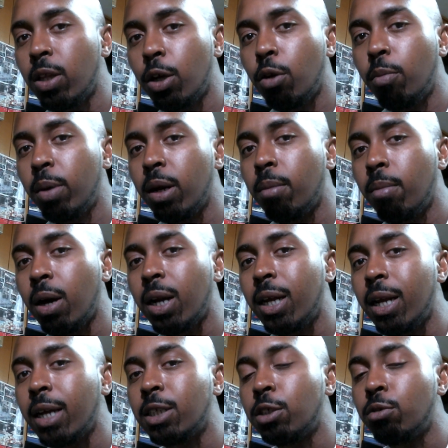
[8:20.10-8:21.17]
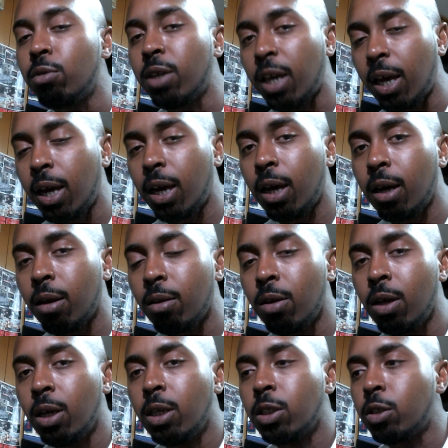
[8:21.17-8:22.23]
bit of money that you can,
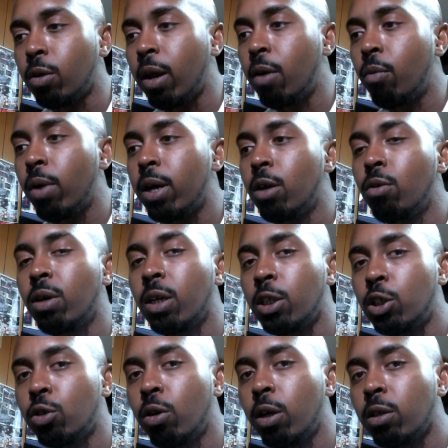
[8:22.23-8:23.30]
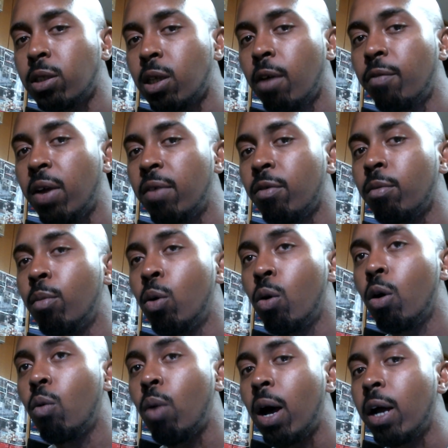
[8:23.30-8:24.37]
so that way you can enjoy yourself even more
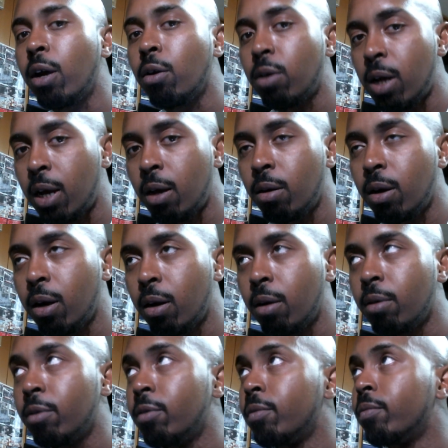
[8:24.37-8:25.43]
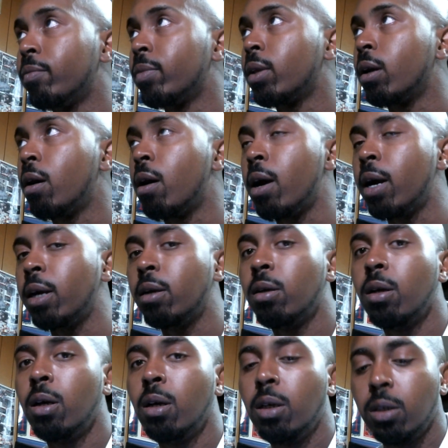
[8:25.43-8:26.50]
while you're down there. All right,
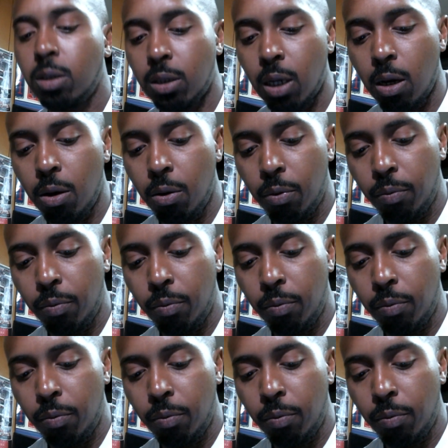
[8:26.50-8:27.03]
so